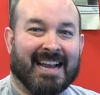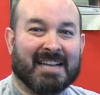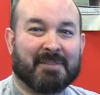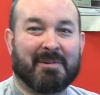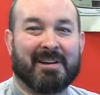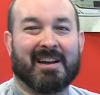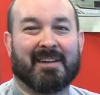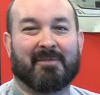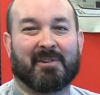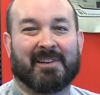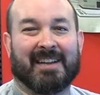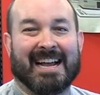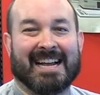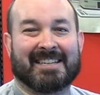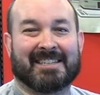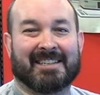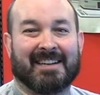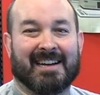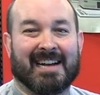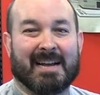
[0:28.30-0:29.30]
As we covered
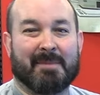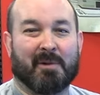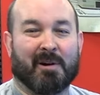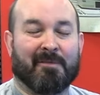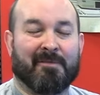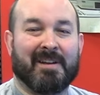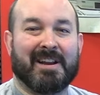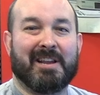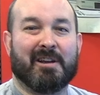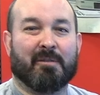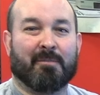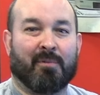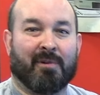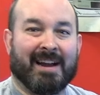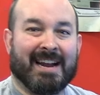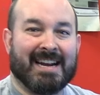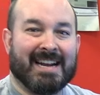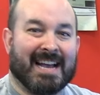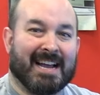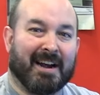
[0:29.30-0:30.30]
last time, our
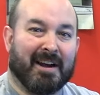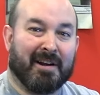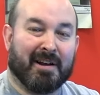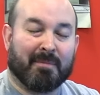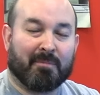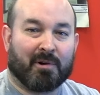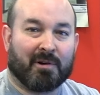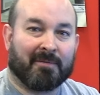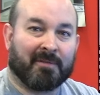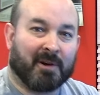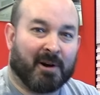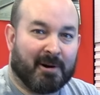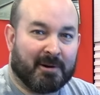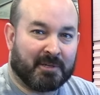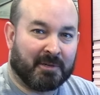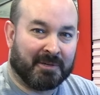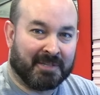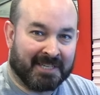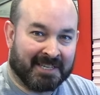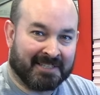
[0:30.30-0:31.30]
VideoBrain had a number of
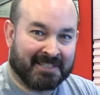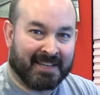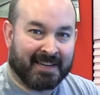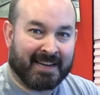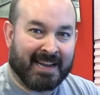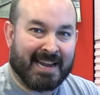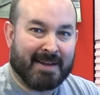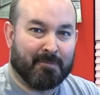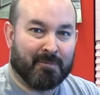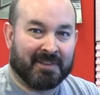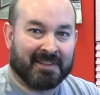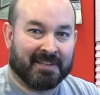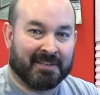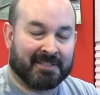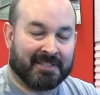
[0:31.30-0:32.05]
cartridges that came with the